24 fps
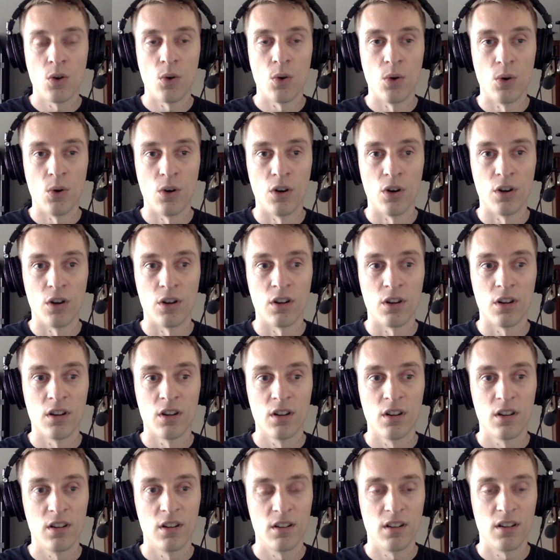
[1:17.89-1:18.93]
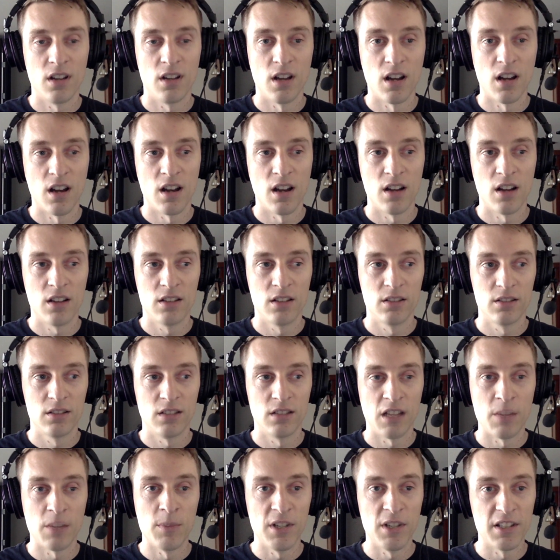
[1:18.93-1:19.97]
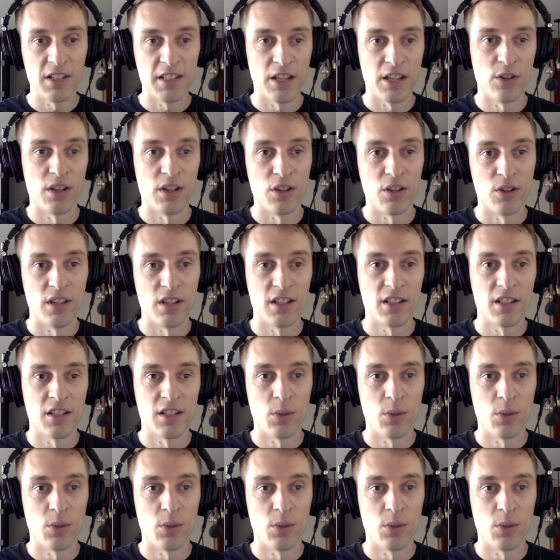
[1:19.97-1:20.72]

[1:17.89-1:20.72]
or uh, like military units